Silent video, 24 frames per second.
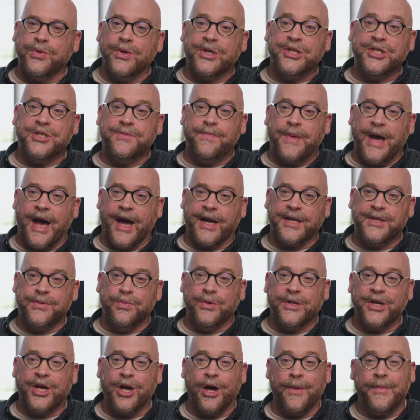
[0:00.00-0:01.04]
to expect
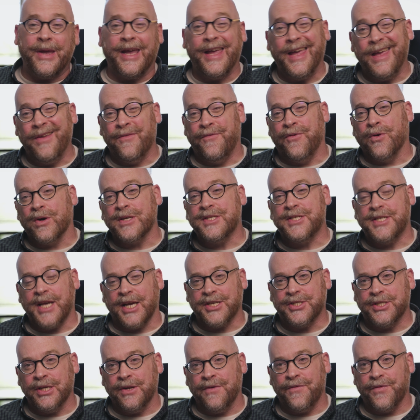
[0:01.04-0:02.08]
when coming in for a
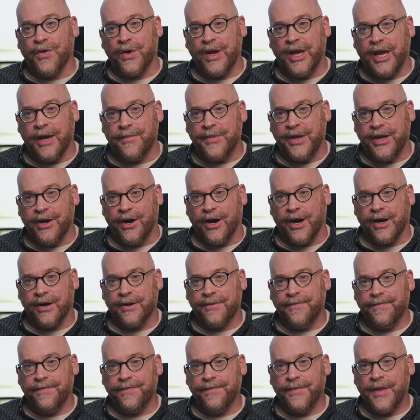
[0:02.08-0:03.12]
session for
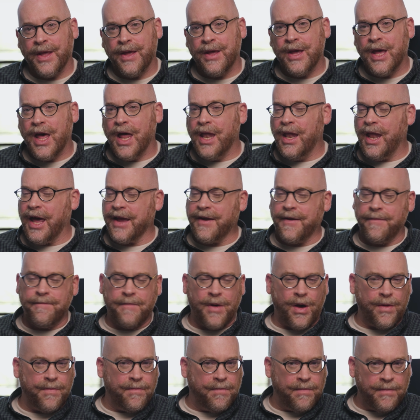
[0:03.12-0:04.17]
EMDR. Like
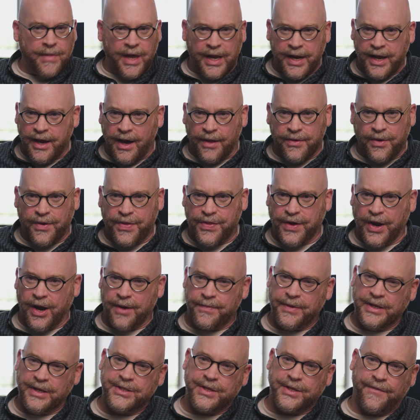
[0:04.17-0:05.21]
many other
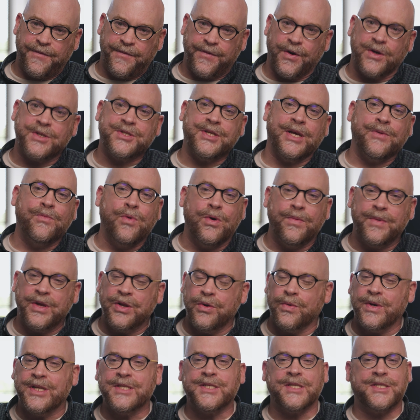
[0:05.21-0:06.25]
therapies, the first thing we'll be
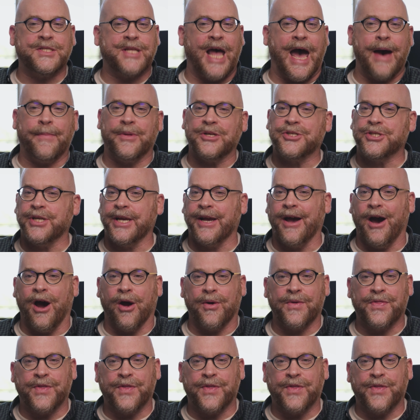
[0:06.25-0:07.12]
doing is establishing our